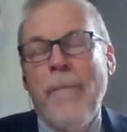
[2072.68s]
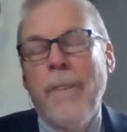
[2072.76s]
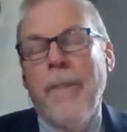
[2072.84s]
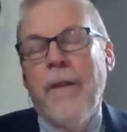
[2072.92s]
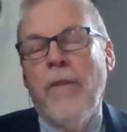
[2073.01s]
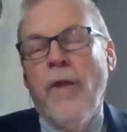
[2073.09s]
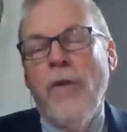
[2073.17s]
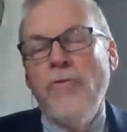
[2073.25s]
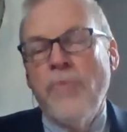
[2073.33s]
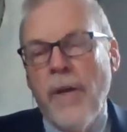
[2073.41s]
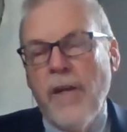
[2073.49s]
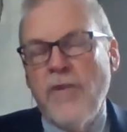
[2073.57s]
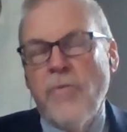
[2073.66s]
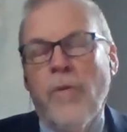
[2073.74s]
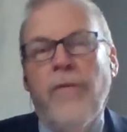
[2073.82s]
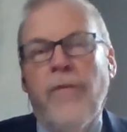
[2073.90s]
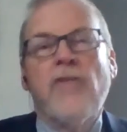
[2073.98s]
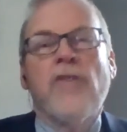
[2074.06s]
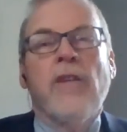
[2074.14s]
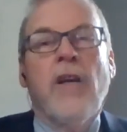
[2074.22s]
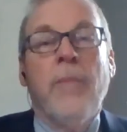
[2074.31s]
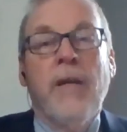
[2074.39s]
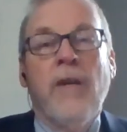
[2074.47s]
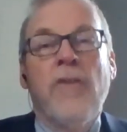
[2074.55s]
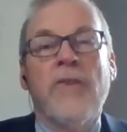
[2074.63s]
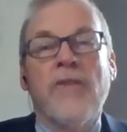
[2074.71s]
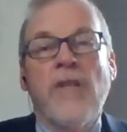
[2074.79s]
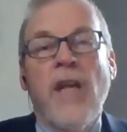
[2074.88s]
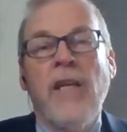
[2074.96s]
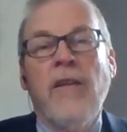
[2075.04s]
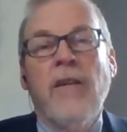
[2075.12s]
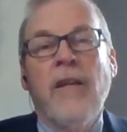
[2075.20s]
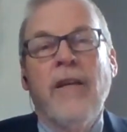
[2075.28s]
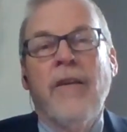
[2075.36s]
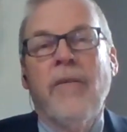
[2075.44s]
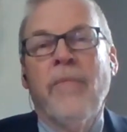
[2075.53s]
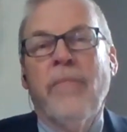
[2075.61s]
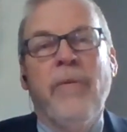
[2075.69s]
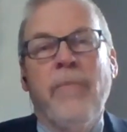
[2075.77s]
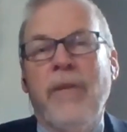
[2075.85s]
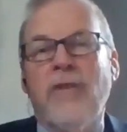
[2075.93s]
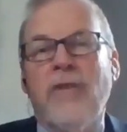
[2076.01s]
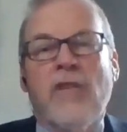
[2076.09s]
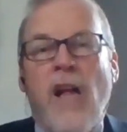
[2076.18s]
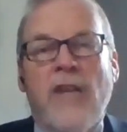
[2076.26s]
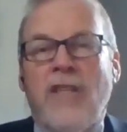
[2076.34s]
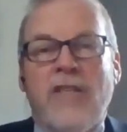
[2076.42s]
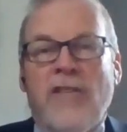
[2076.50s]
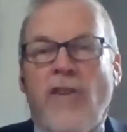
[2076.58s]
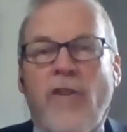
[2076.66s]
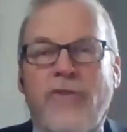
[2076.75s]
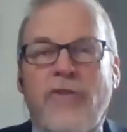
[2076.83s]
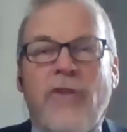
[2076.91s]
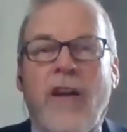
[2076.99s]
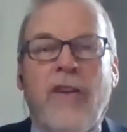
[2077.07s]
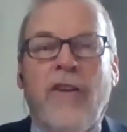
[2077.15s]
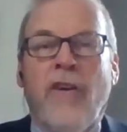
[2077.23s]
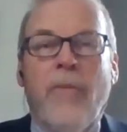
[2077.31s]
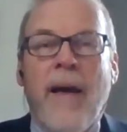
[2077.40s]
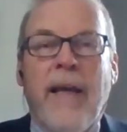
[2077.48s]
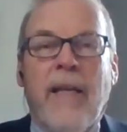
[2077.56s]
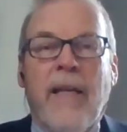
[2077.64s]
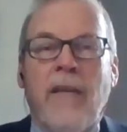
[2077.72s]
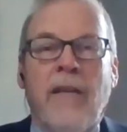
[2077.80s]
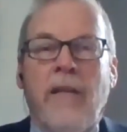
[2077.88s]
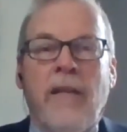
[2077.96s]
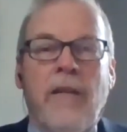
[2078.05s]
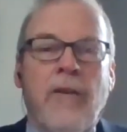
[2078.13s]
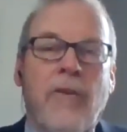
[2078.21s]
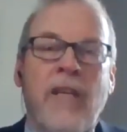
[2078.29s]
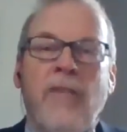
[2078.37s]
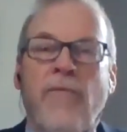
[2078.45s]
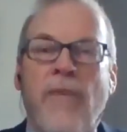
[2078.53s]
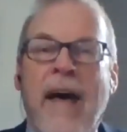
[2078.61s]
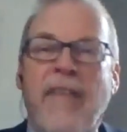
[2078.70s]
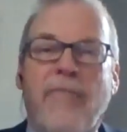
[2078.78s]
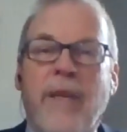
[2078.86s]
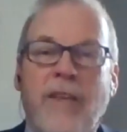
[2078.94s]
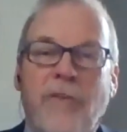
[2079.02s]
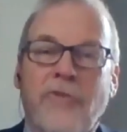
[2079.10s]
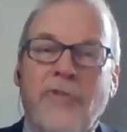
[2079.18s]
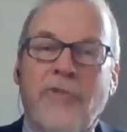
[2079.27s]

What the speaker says: Those monies will eventually come into the state, but meals and lodging is lost. You're not going to go back and eat 5 meals